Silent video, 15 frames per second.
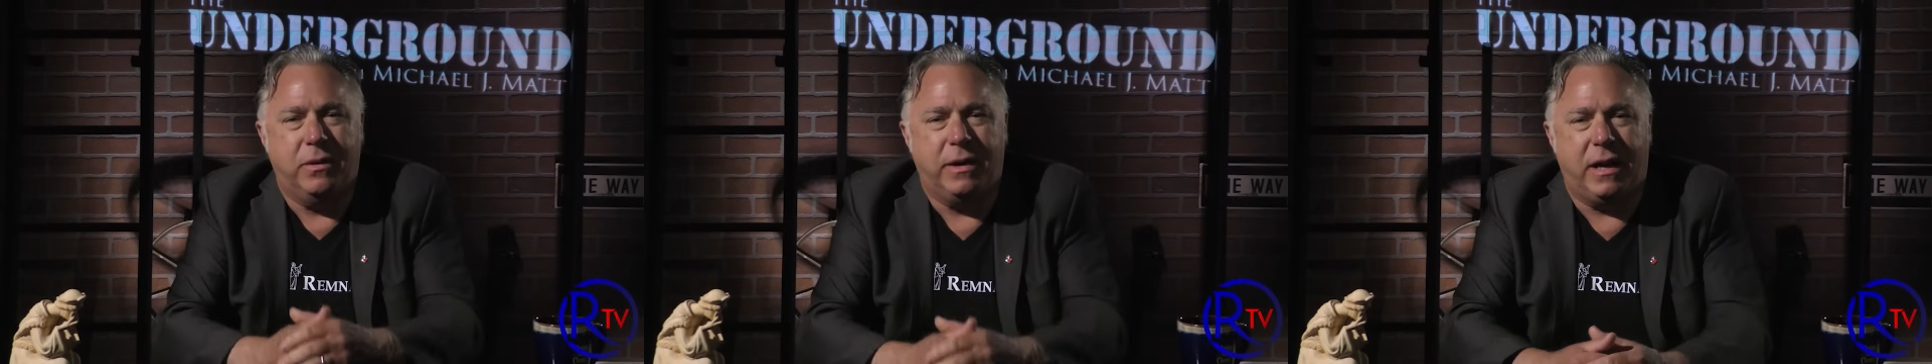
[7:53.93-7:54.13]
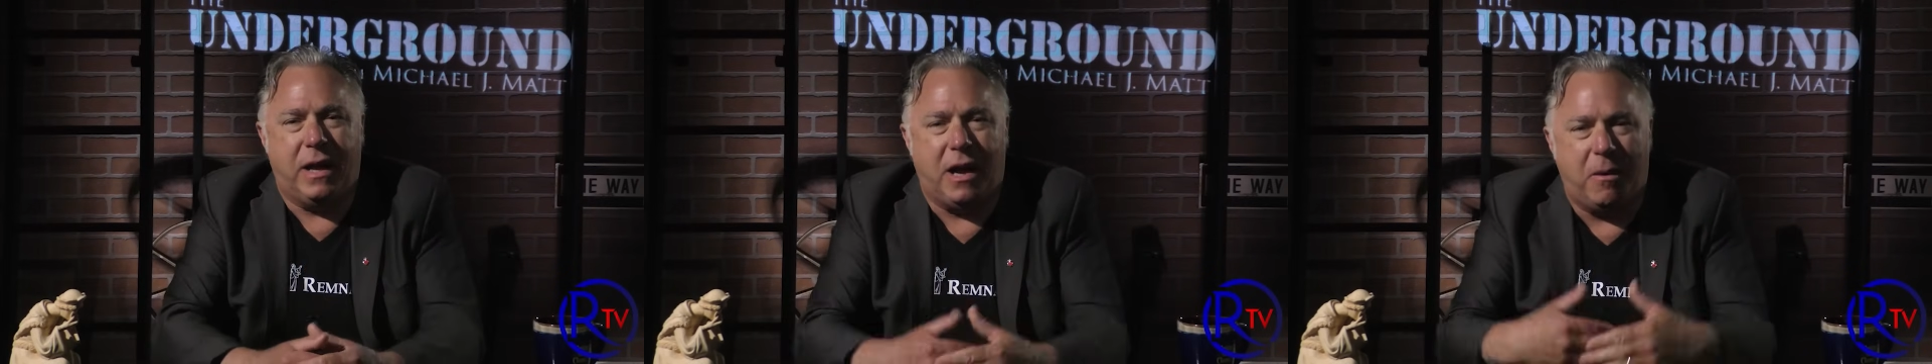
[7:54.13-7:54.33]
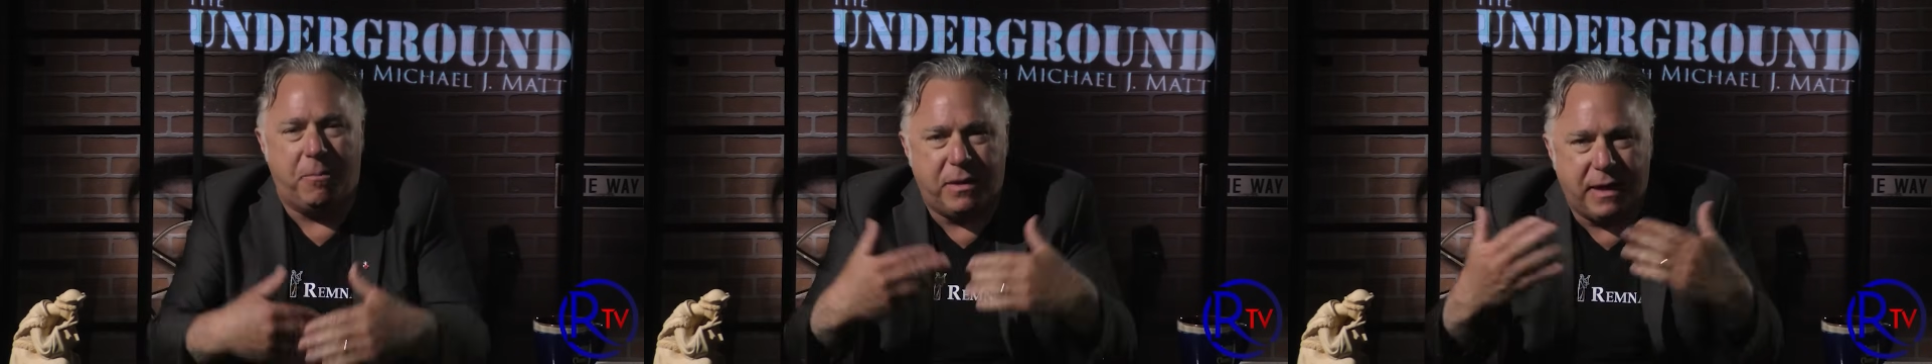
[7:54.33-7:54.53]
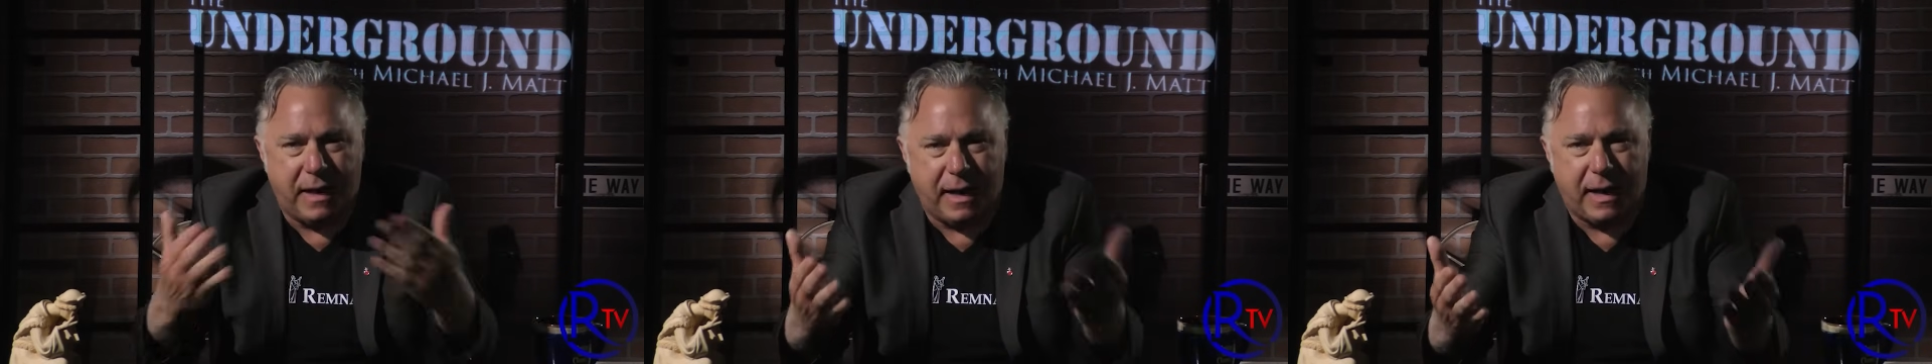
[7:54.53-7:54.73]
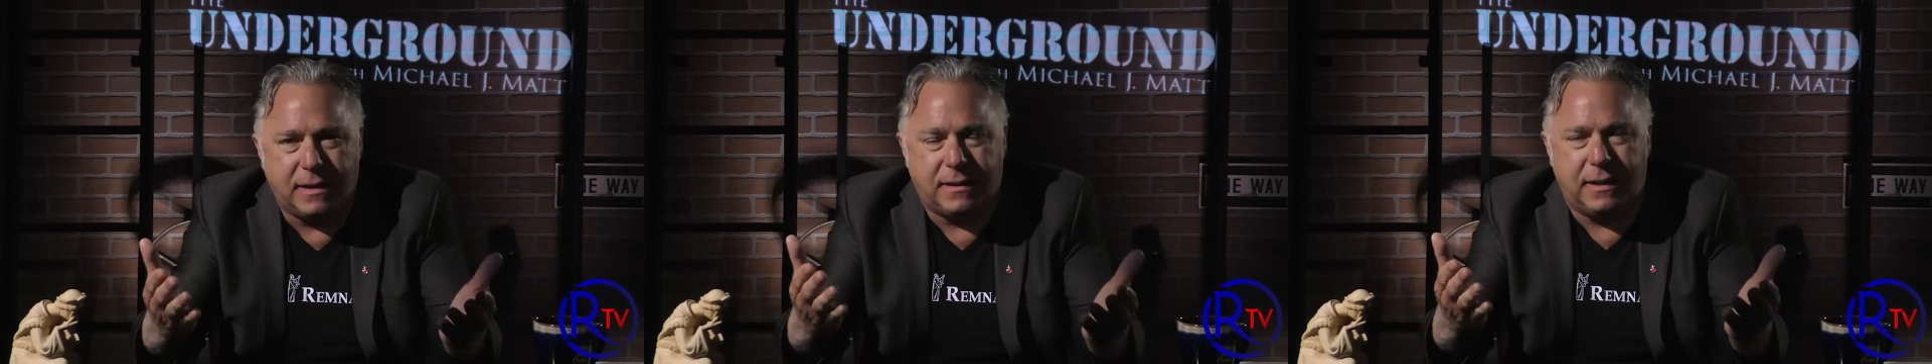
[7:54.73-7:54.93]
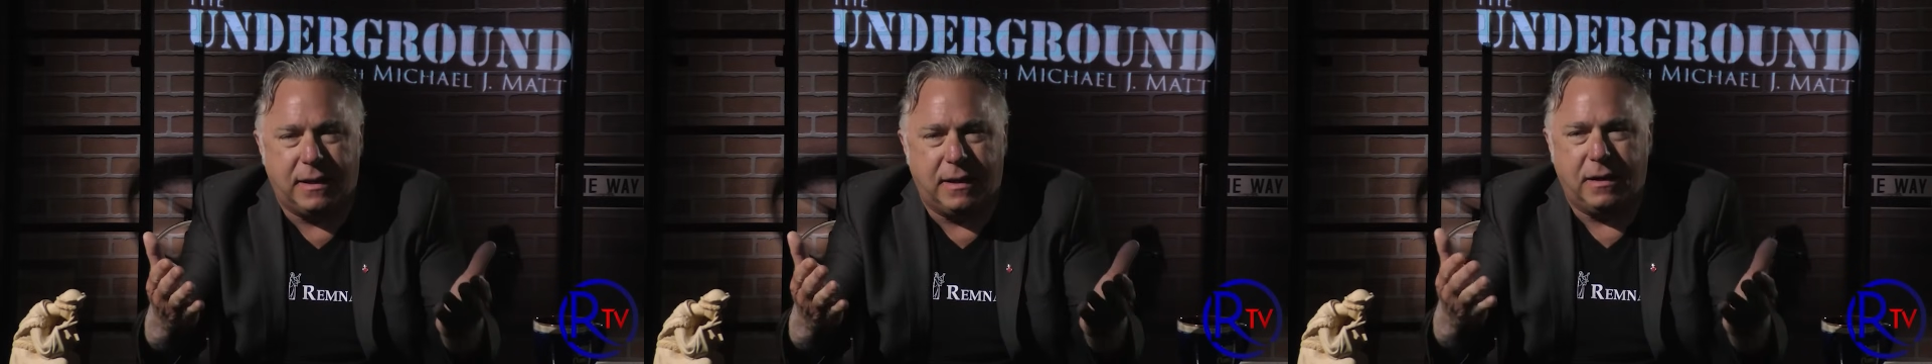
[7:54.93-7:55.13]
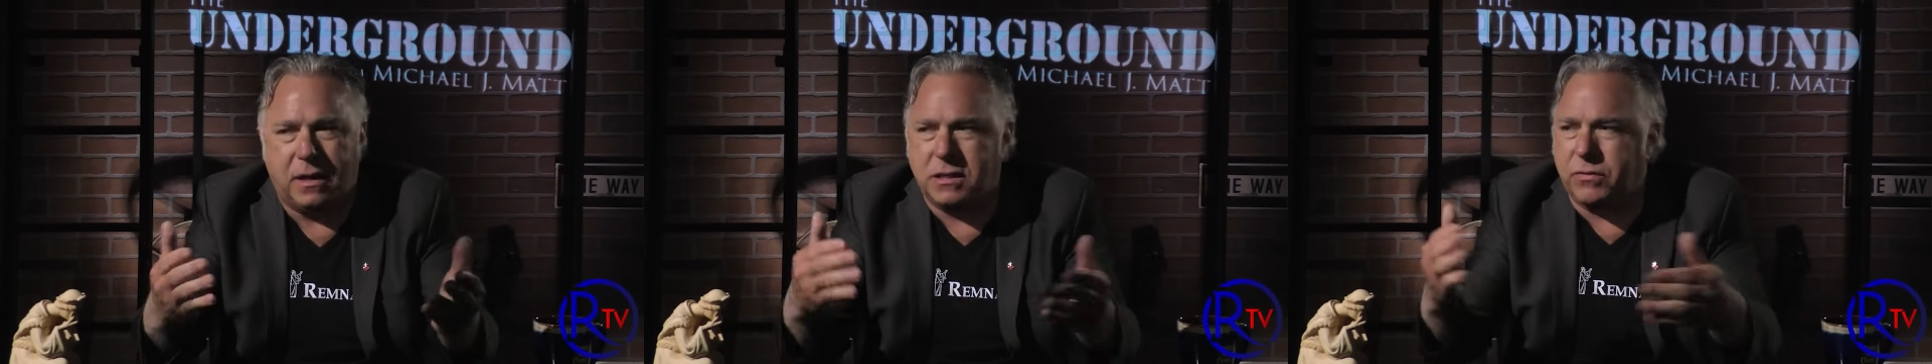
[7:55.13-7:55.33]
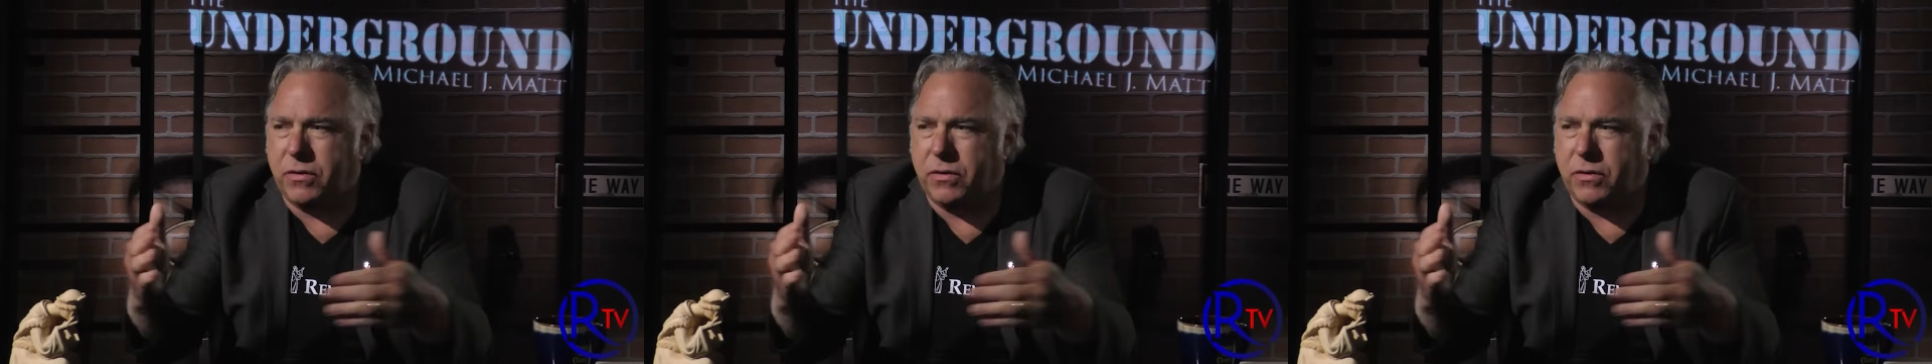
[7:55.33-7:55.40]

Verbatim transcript: We got to up the ante. Because